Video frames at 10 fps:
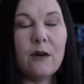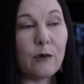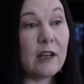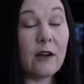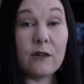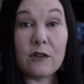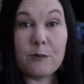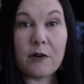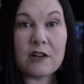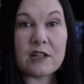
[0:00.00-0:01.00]
Right now, under the
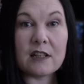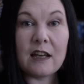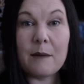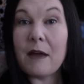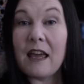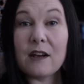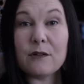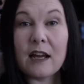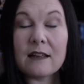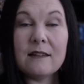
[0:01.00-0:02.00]
project name
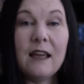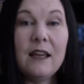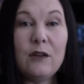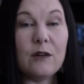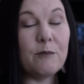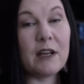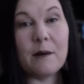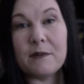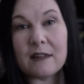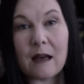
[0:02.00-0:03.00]
Aenorex, you can pick
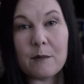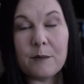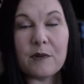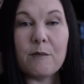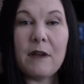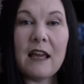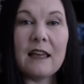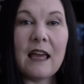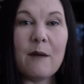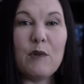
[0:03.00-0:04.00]
up his albums on
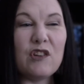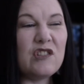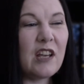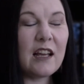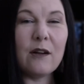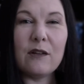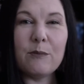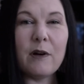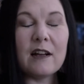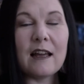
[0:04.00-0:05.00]
Bandcamp. You can check out his
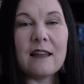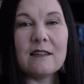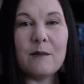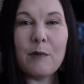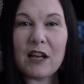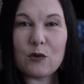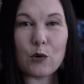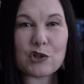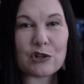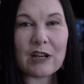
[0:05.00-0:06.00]
podcast at
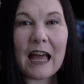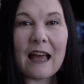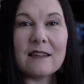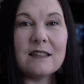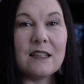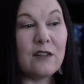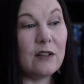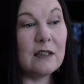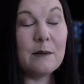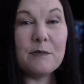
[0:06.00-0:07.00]
BindTortureKast. It's
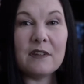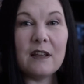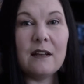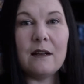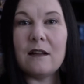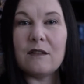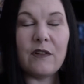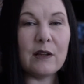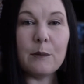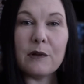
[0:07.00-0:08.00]
on Libsyn and it's
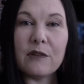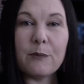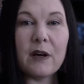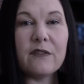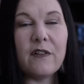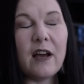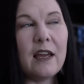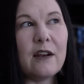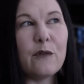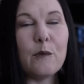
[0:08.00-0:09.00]
available on Spotify
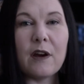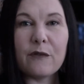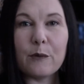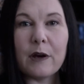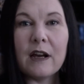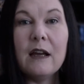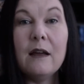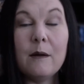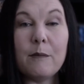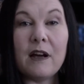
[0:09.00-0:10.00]
and everywhere, everywhere.
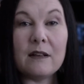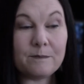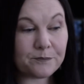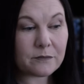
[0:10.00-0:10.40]
But